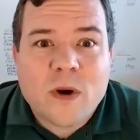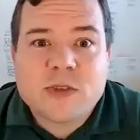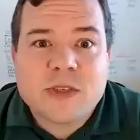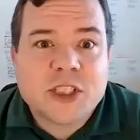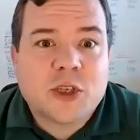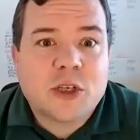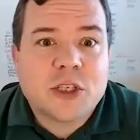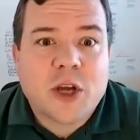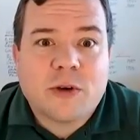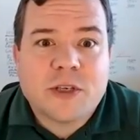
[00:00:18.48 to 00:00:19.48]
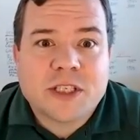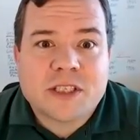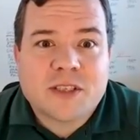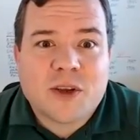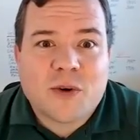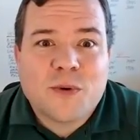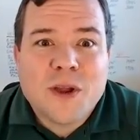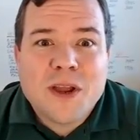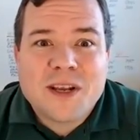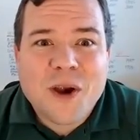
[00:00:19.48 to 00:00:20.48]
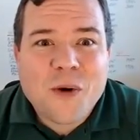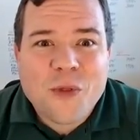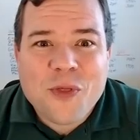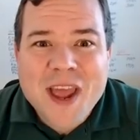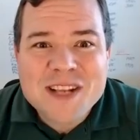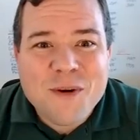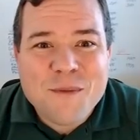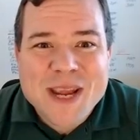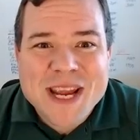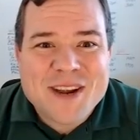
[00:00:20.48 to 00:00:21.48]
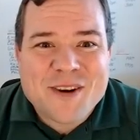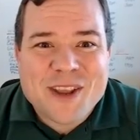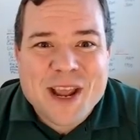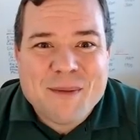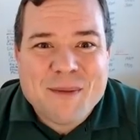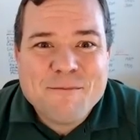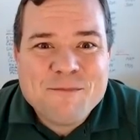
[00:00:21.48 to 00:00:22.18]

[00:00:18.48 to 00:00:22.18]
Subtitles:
Chemistry's church coaches. And so, Darrell, thanks for being here today, man.